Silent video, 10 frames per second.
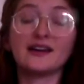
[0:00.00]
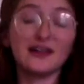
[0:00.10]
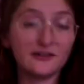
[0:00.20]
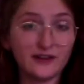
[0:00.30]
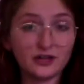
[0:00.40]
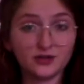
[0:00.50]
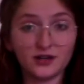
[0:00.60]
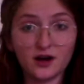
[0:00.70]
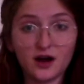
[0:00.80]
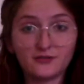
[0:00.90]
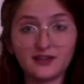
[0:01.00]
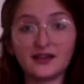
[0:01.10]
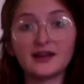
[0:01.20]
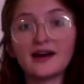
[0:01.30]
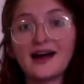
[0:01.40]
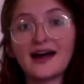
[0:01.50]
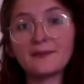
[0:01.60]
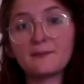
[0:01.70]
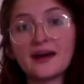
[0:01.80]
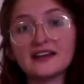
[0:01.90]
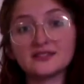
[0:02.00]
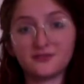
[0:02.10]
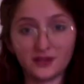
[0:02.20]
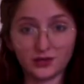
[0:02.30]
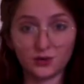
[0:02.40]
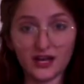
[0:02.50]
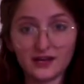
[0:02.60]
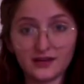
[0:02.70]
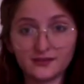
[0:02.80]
if I drink coffee, I might feel awake.